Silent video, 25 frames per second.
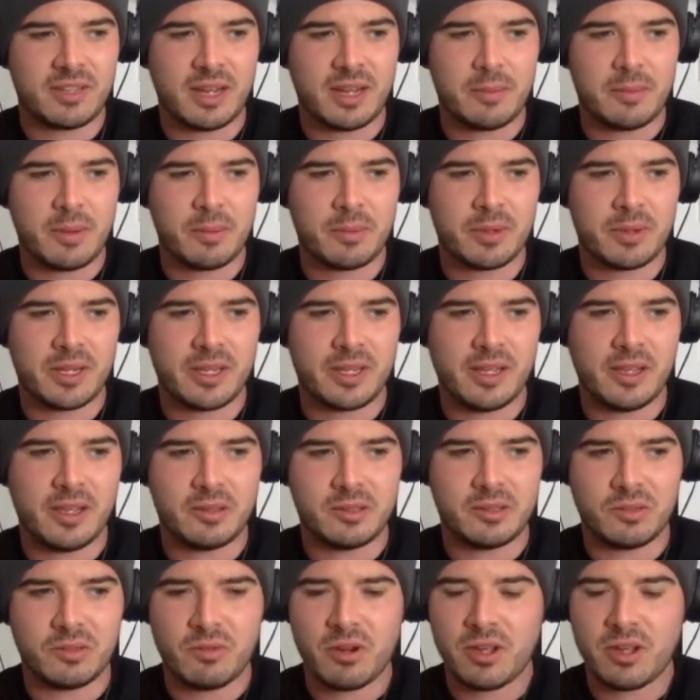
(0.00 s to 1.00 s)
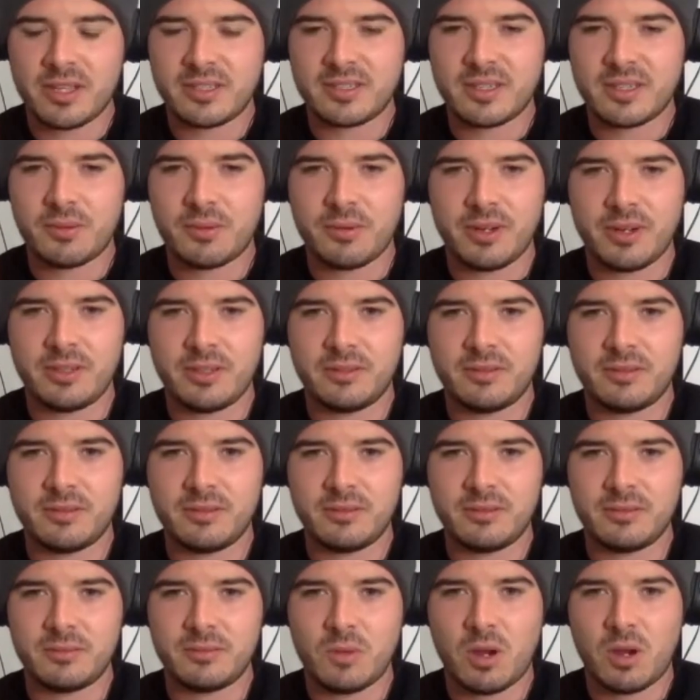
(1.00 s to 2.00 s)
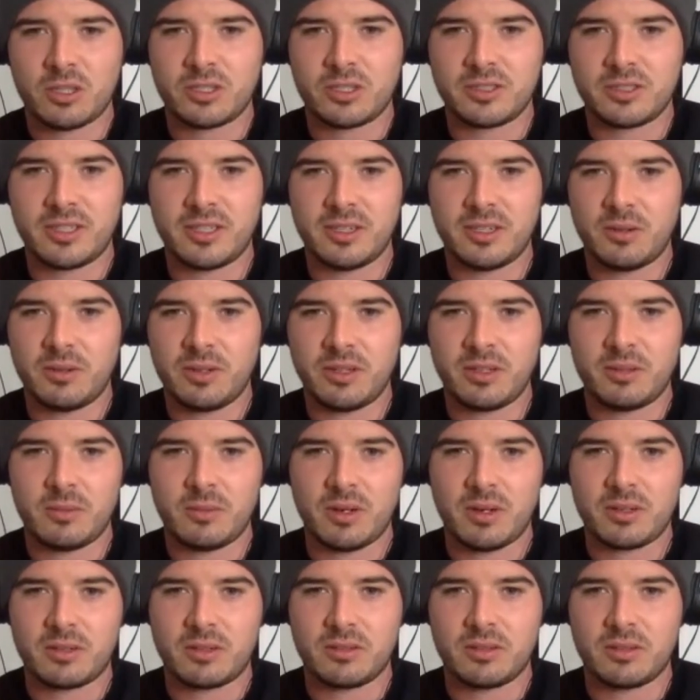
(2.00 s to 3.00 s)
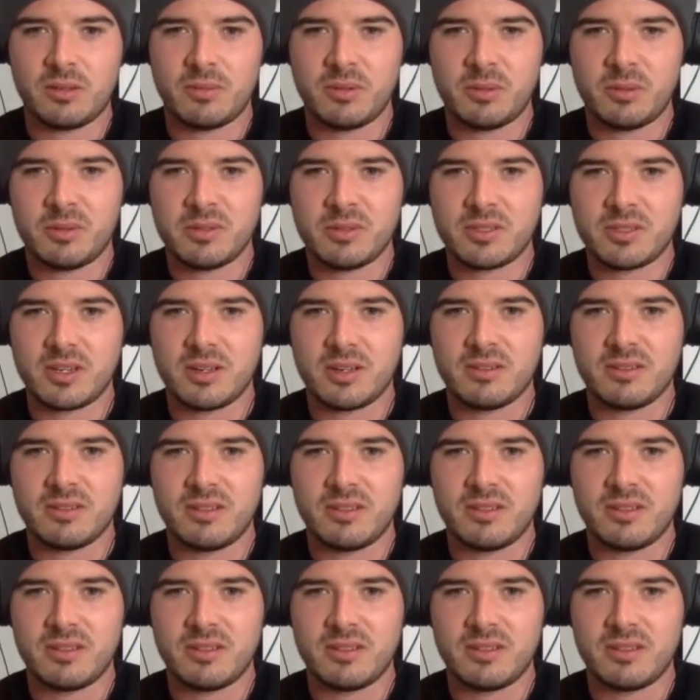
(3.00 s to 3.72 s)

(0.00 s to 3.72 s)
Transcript: That remember the riots that were in Washington only a couple of months ago?